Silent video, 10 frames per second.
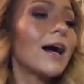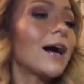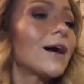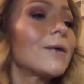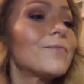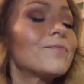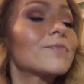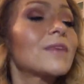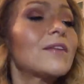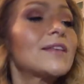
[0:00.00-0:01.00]
um,
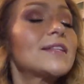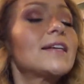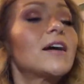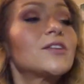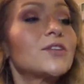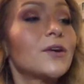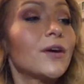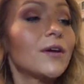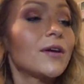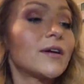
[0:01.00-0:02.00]
the Ciate,